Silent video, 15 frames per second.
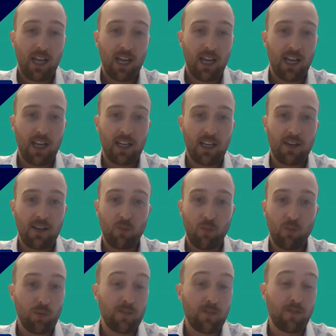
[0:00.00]
And
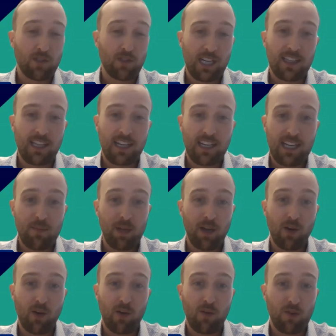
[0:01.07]
when we first got that
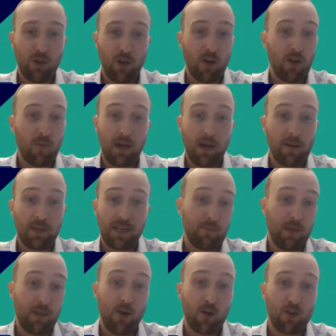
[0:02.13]
email, I mean,
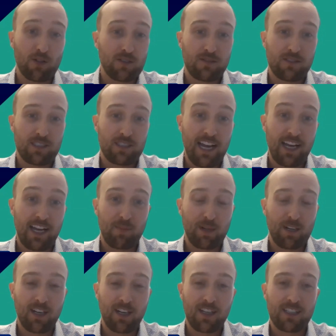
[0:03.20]
my heart sank
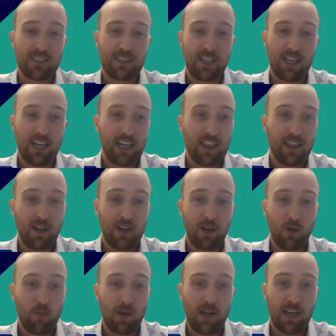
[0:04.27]
because I
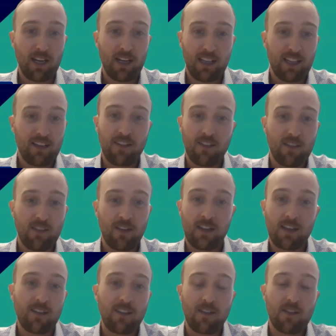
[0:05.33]
thought, oh my, this
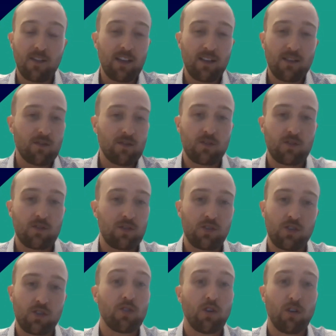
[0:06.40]
is
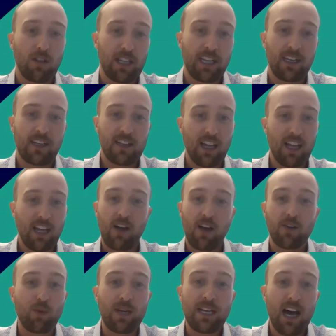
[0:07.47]
junior league. How
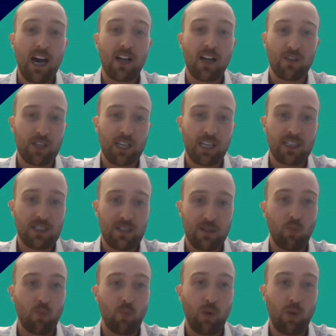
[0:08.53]
did we not look
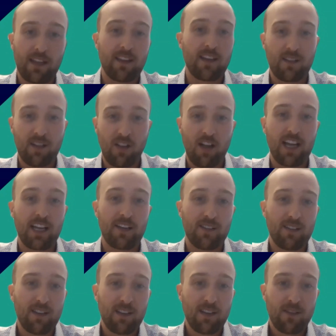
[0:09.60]
into when the client
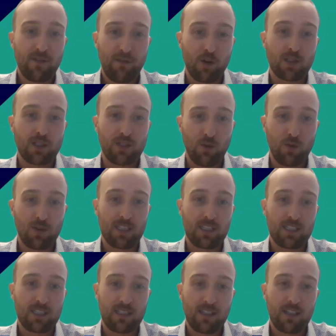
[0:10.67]
first sold
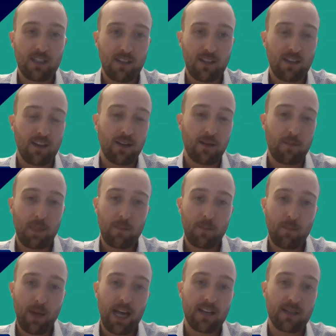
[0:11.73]
this
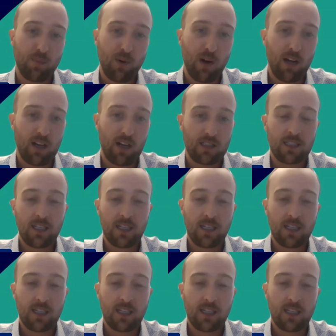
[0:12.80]
patented product?